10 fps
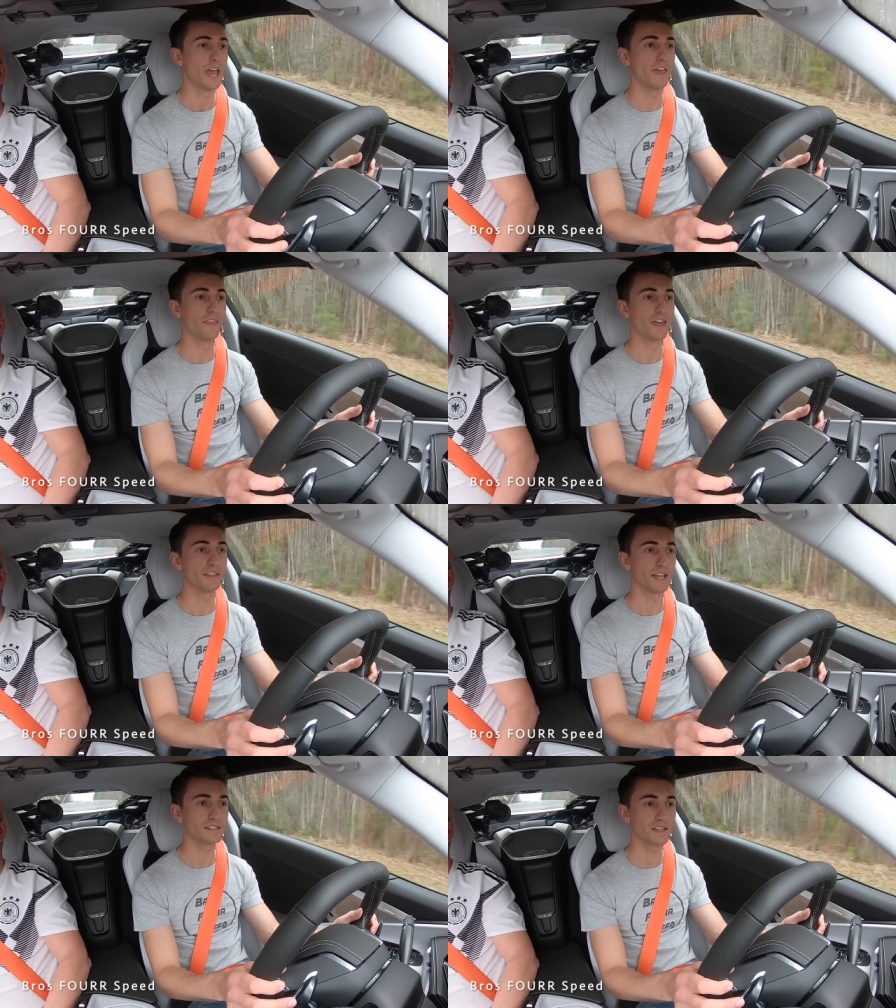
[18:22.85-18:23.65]
And
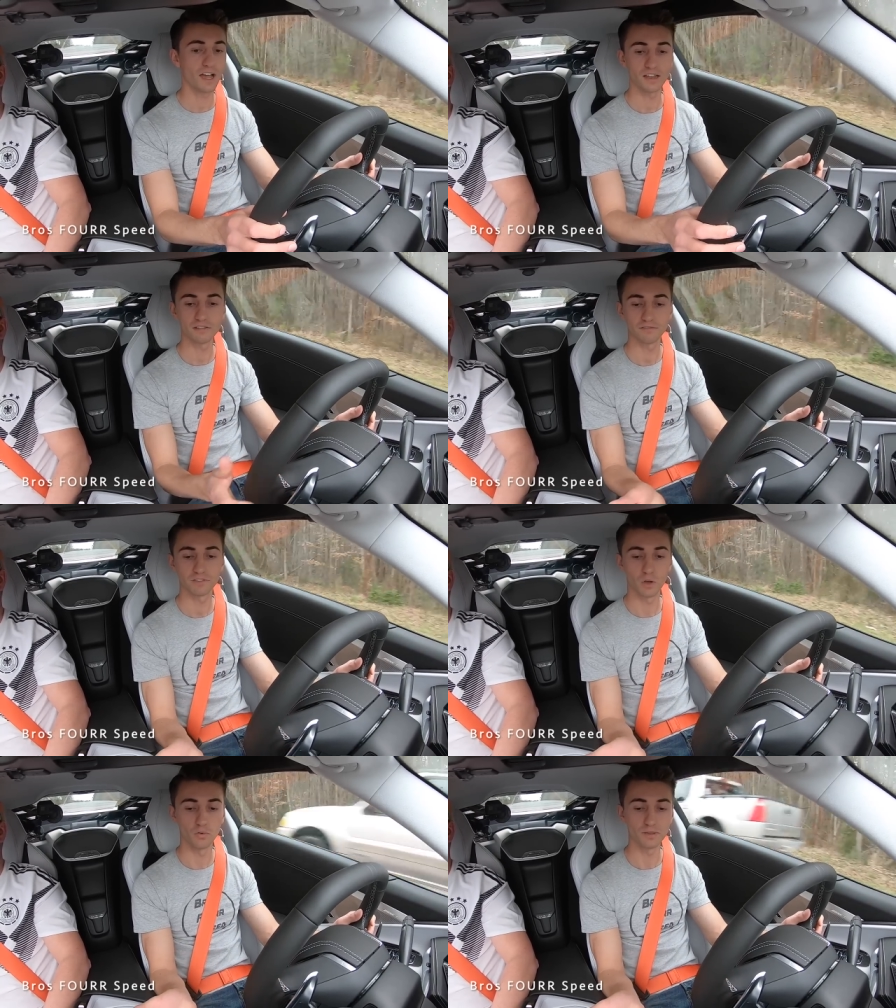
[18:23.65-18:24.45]
then that's kind of
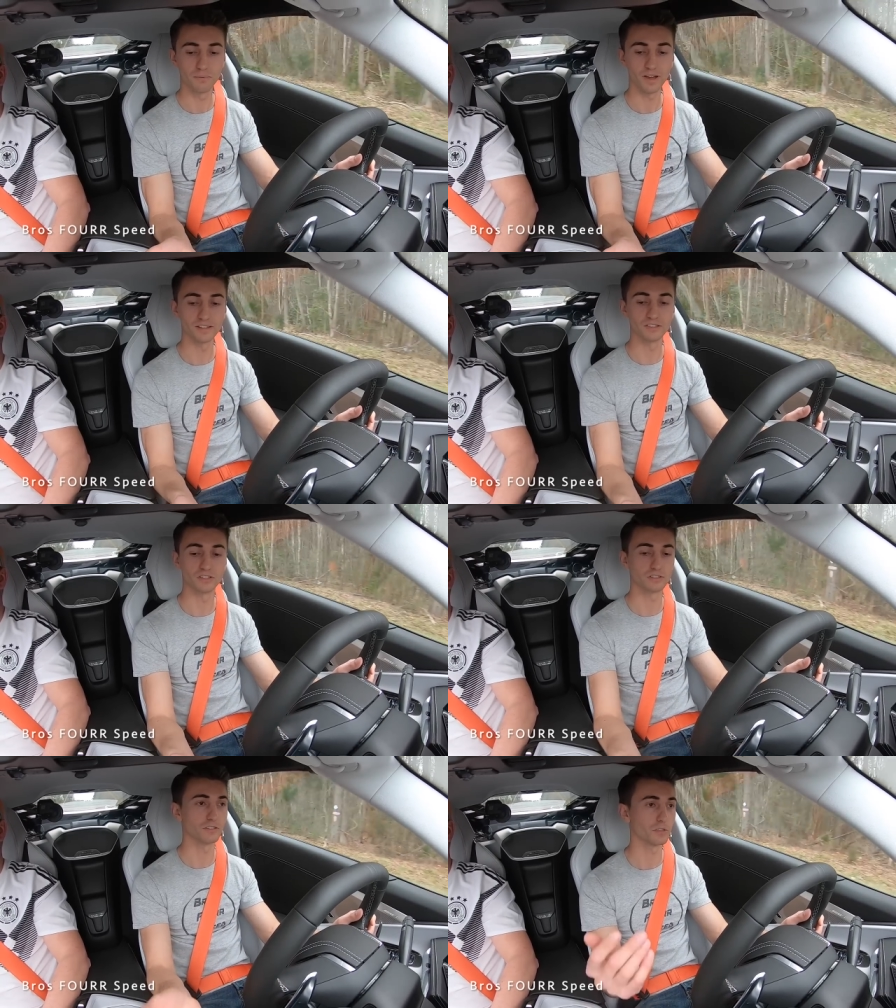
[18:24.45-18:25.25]
the only buttons,
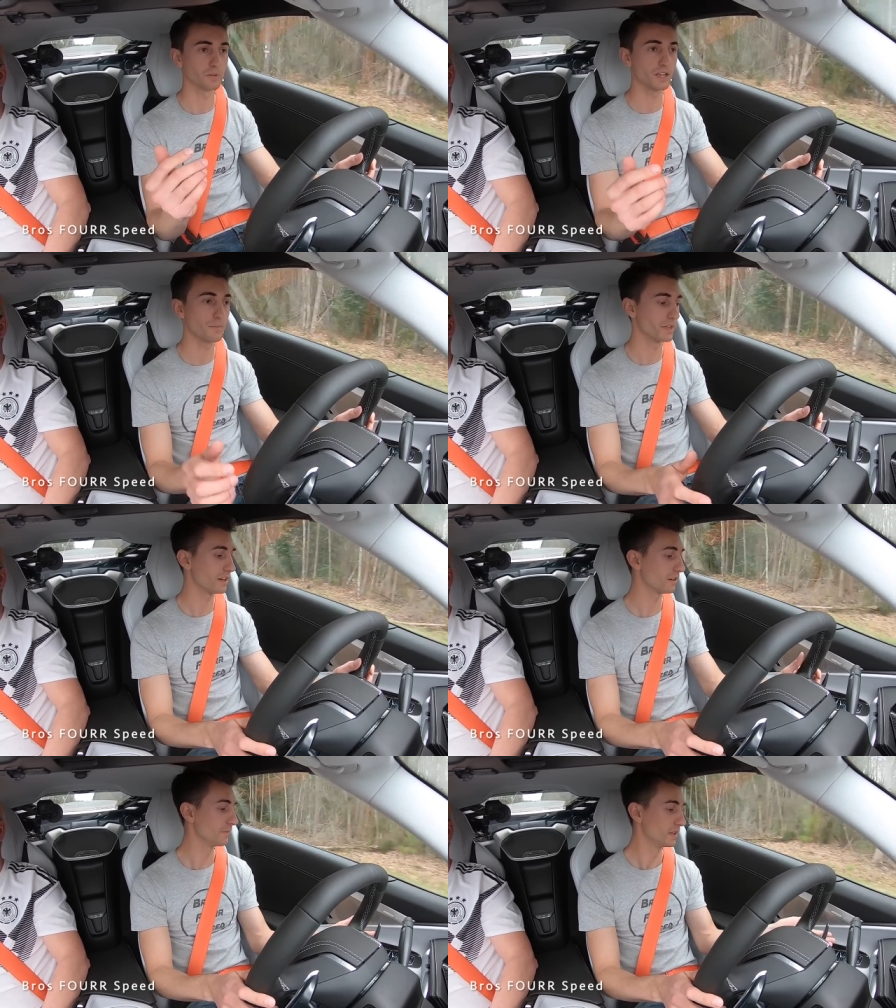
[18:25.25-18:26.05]
just the three up
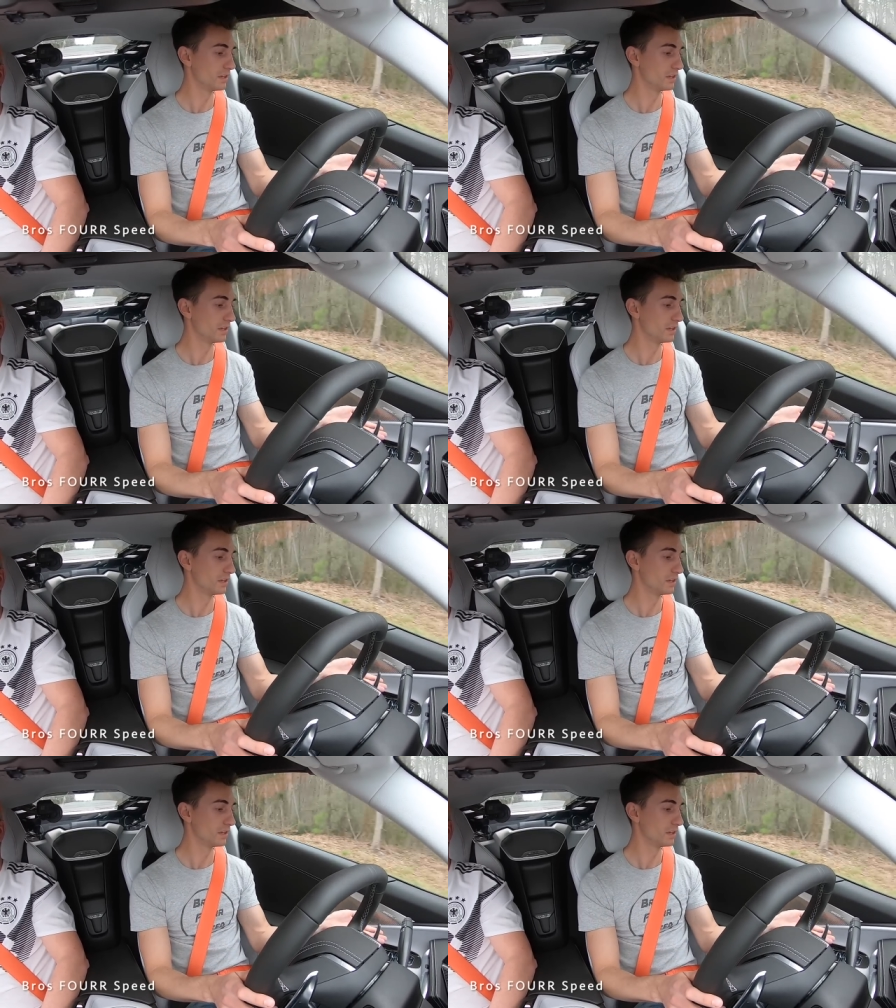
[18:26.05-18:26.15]
there.